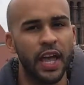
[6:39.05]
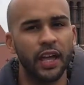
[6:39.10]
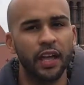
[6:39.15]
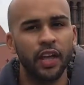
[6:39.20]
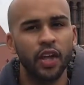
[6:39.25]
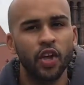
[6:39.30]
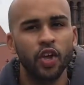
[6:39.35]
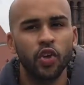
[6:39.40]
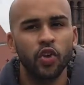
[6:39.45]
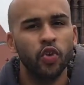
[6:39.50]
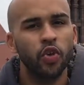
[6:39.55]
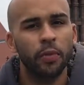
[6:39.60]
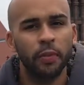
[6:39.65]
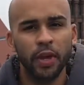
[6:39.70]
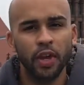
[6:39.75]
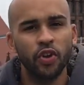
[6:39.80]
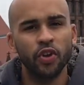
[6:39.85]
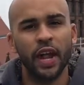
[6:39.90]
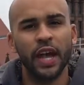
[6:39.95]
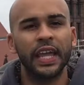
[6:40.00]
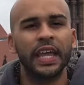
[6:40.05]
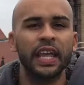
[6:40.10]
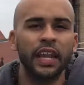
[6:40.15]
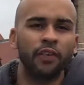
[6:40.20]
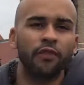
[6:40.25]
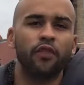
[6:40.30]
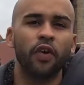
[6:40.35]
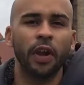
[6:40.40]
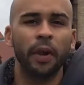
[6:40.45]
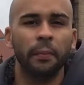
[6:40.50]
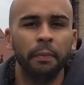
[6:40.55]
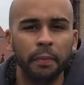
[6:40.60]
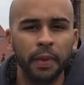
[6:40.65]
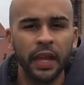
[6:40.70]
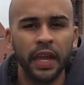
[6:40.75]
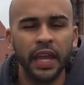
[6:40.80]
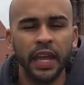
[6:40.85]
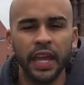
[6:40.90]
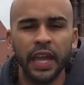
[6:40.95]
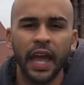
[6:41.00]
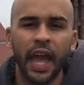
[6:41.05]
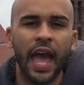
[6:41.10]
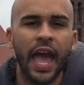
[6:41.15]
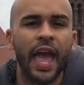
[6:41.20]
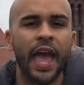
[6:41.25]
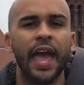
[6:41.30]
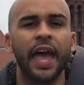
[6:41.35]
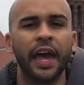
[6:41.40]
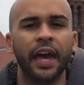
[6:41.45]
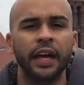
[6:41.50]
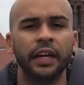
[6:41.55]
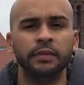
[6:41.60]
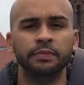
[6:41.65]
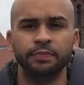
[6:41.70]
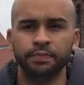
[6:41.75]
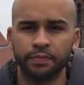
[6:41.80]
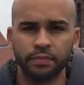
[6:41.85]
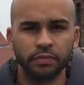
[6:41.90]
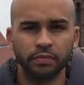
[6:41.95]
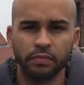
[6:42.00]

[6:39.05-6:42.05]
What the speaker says: You know what I mean? You're not getting in front of me and